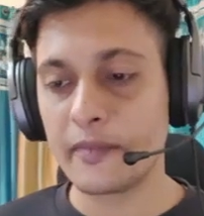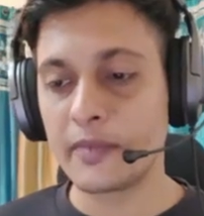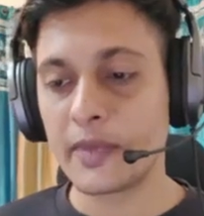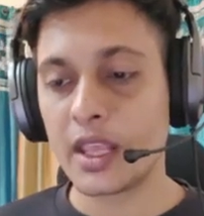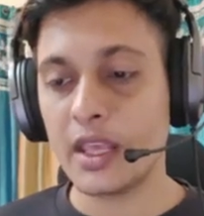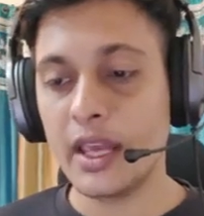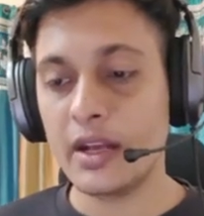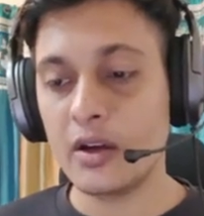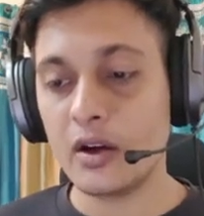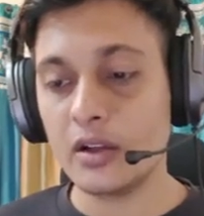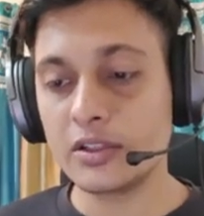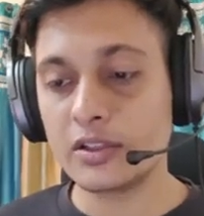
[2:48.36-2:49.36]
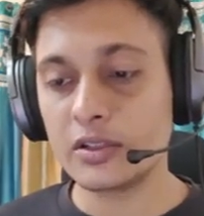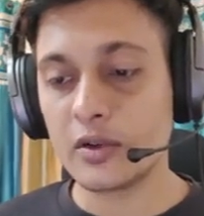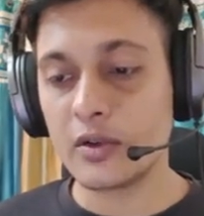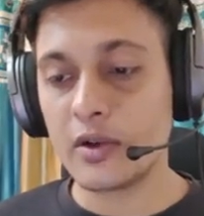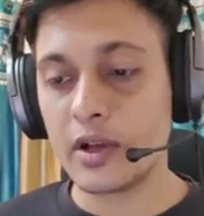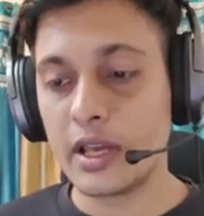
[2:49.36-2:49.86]
and also
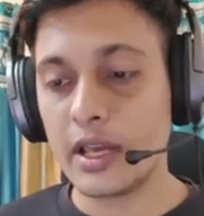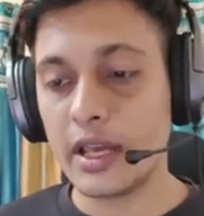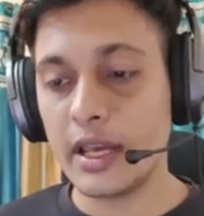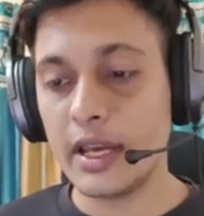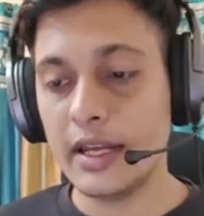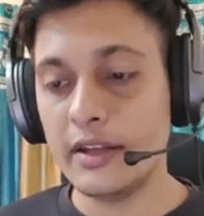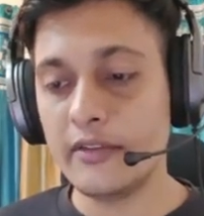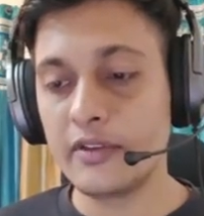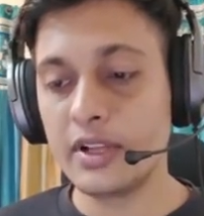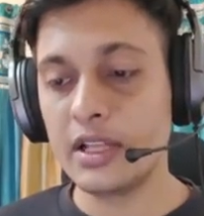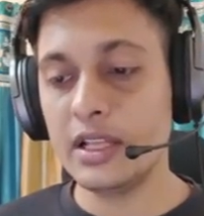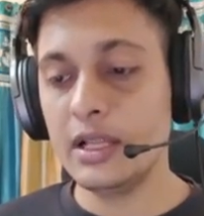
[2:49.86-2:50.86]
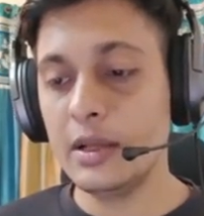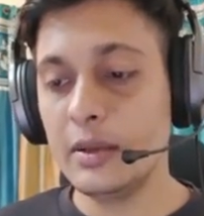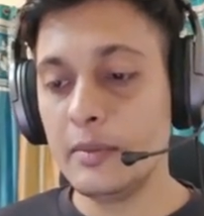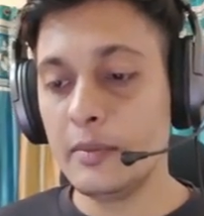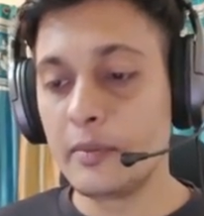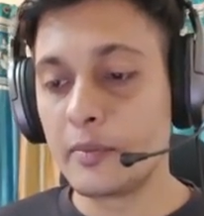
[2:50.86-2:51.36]
it will
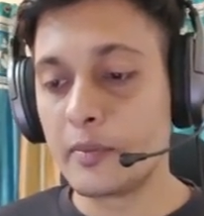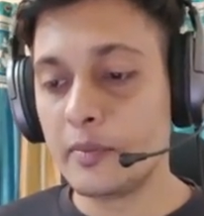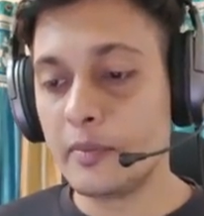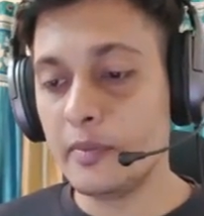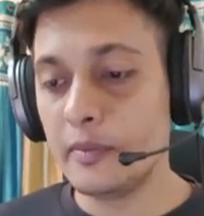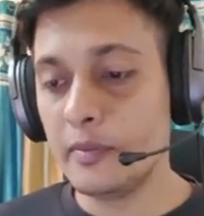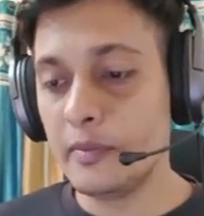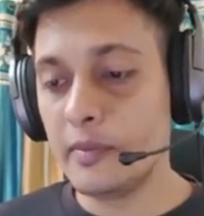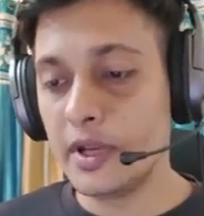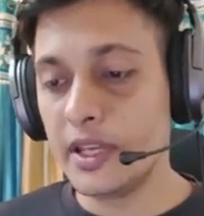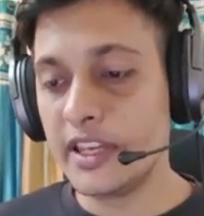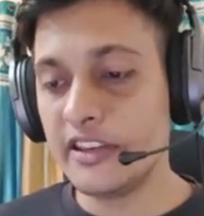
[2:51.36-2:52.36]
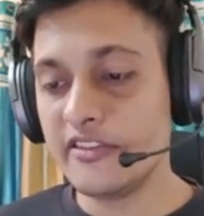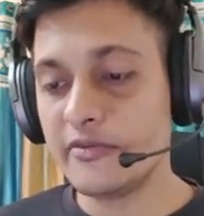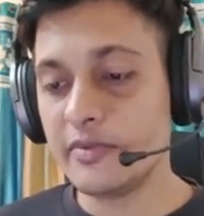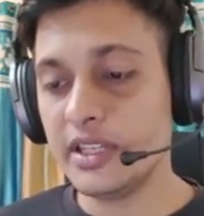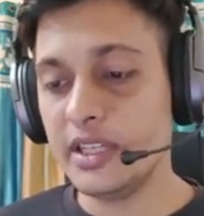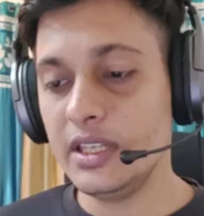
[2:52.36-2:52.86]
give me
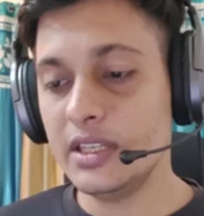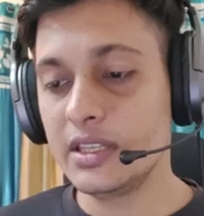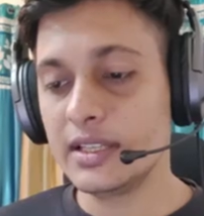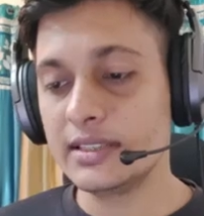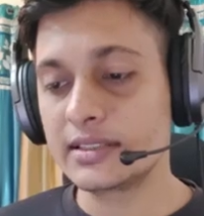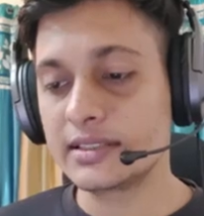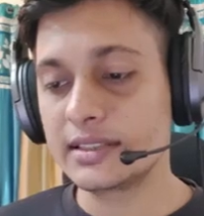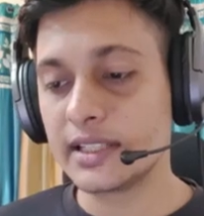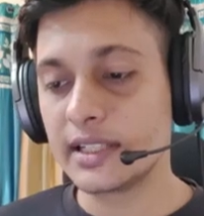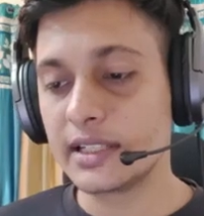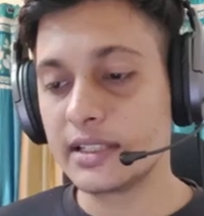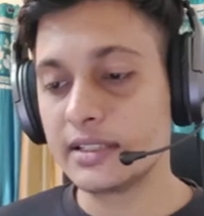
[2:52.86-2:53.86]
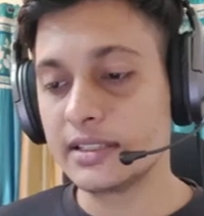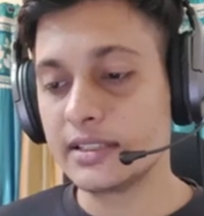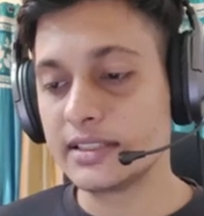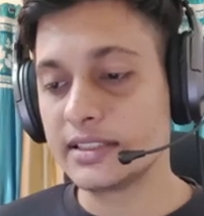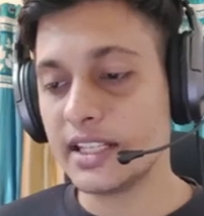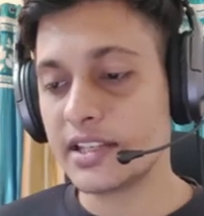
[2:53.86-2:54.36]
this
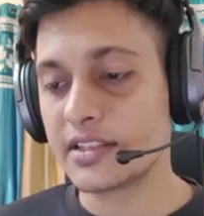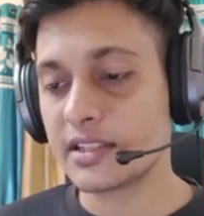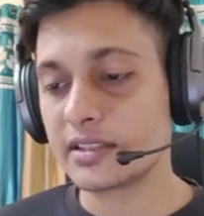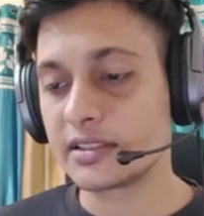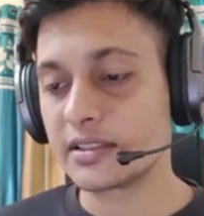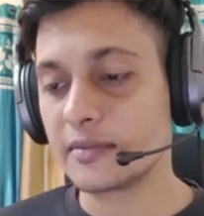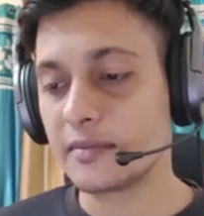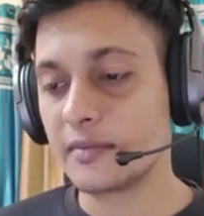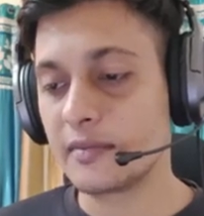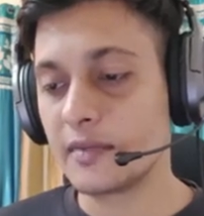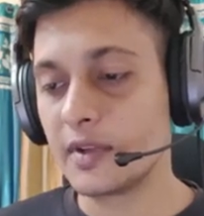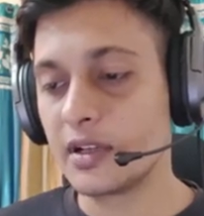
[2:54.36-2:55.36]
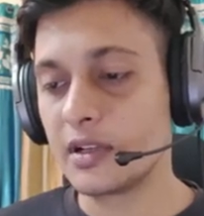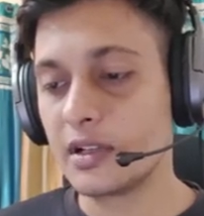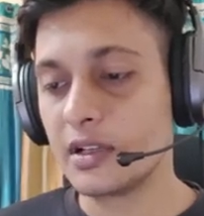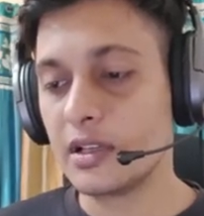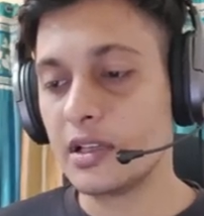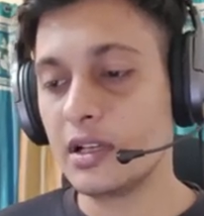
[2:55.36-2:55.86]
sessions.
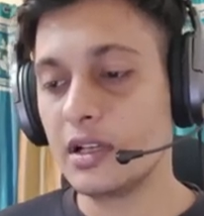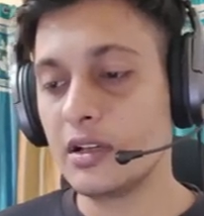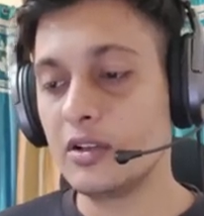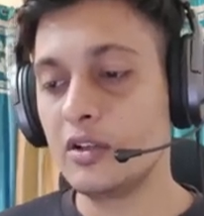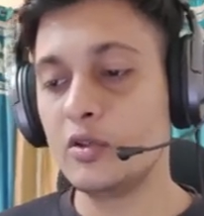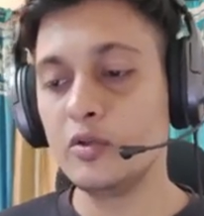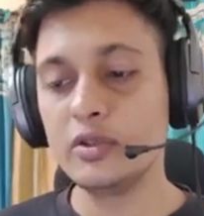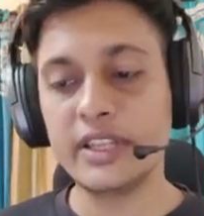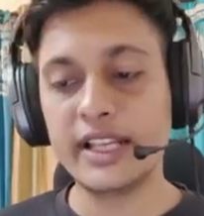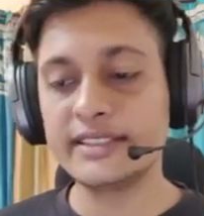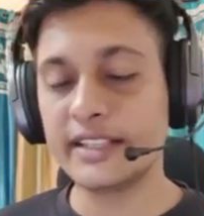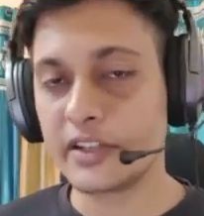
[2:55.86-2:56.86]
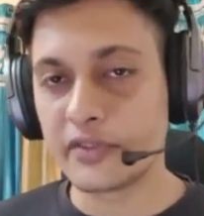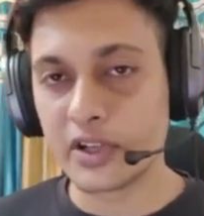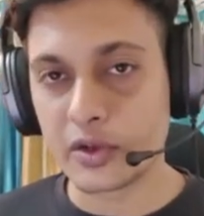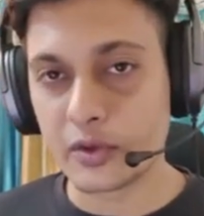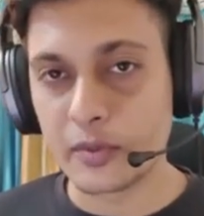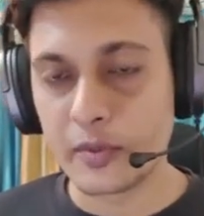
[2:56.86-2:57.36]
Two things it will do.
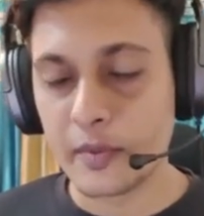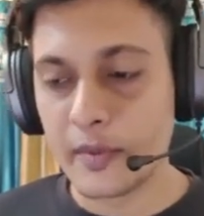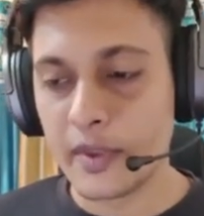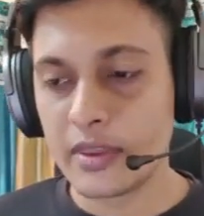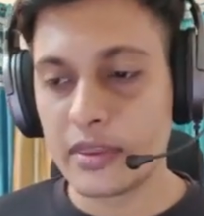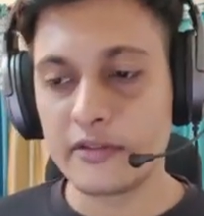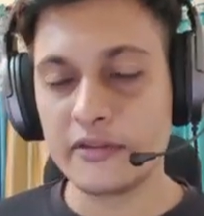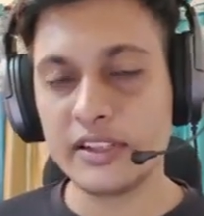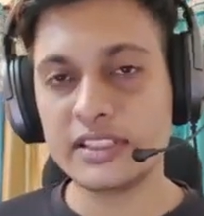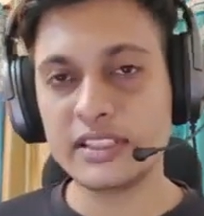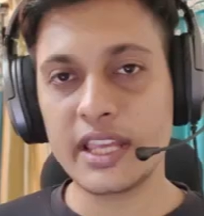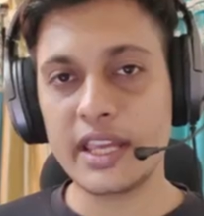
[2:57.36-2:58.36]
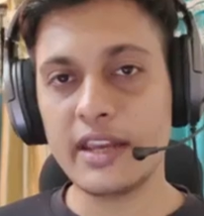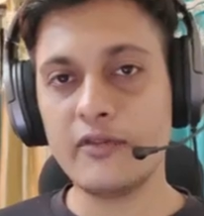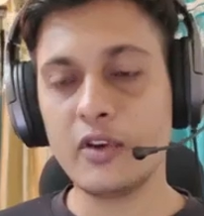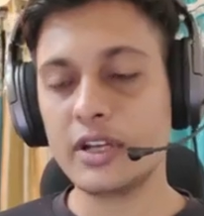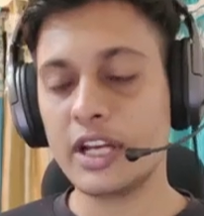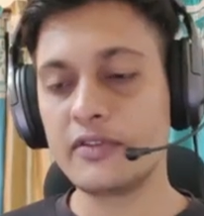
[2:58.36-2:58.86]
The first thing what
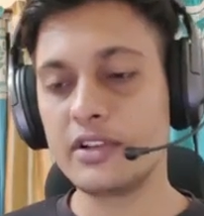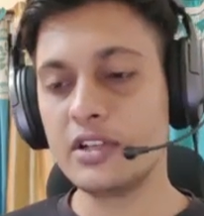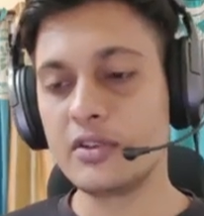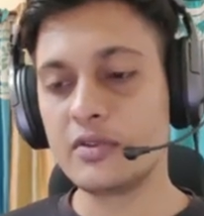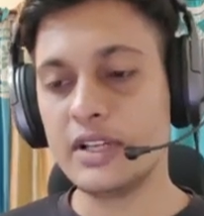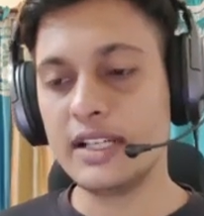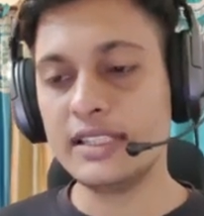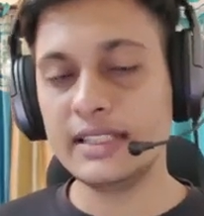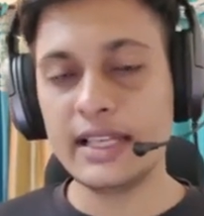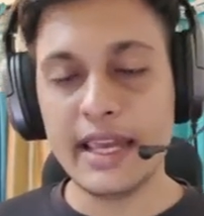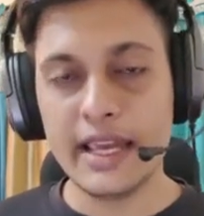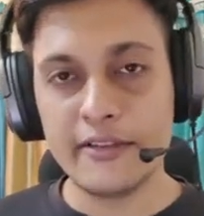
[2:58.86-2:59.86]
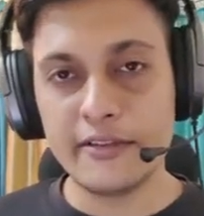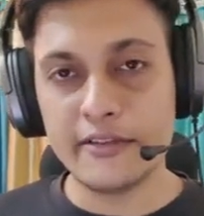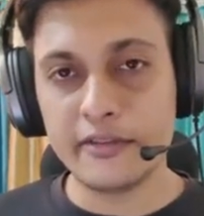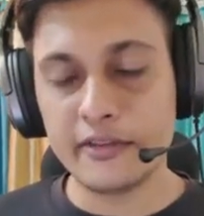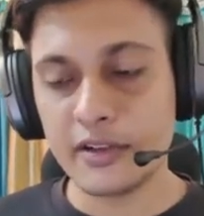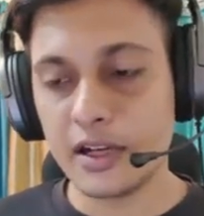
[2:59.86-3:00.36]
it will do is,
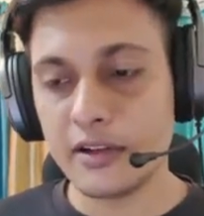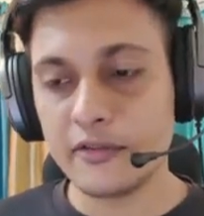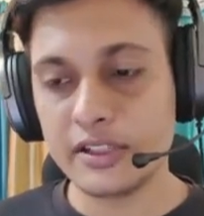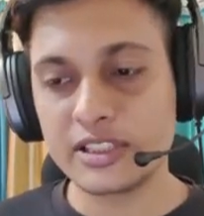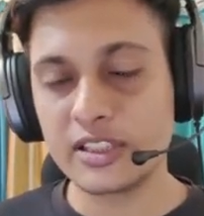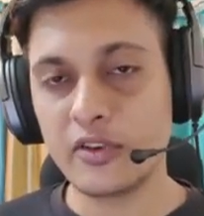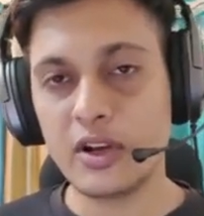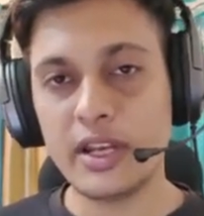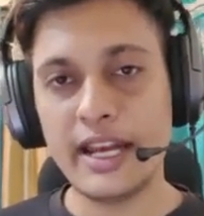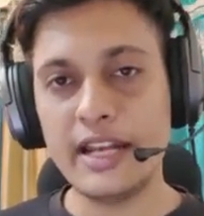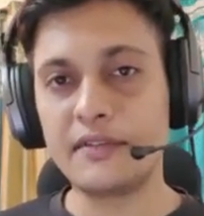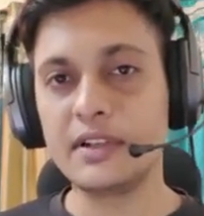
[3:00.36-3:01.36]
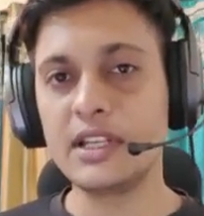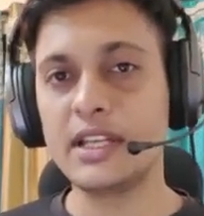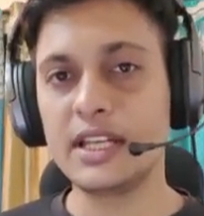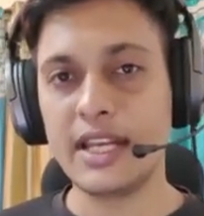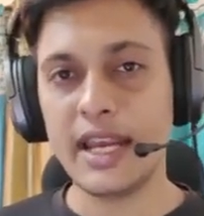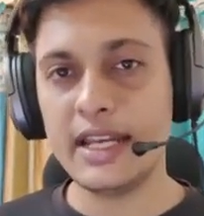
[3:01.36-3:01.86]
first of all, it will
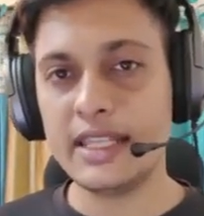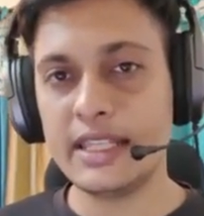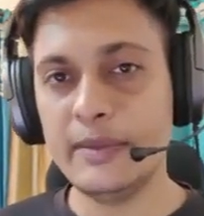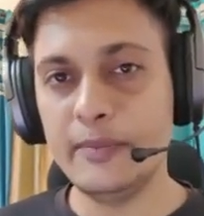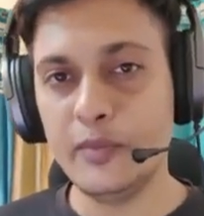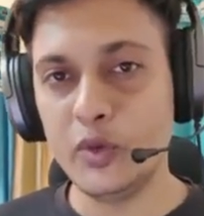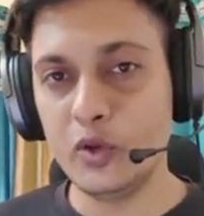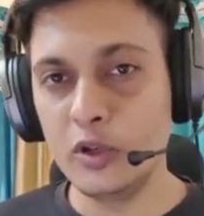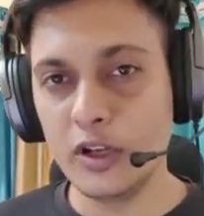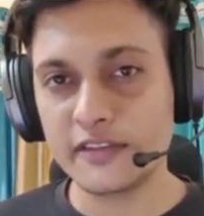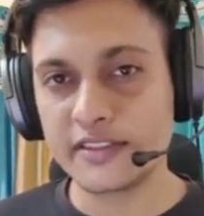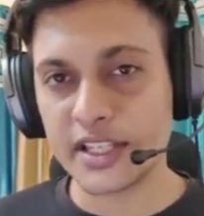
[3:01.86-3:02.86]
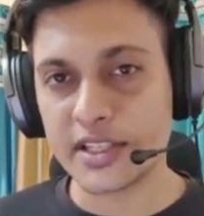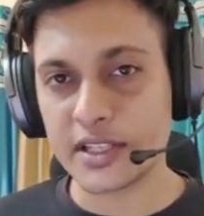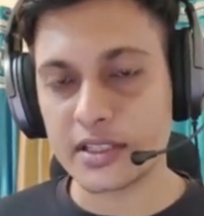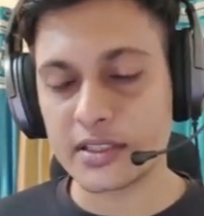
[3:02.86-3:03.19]
create the pool of sessions.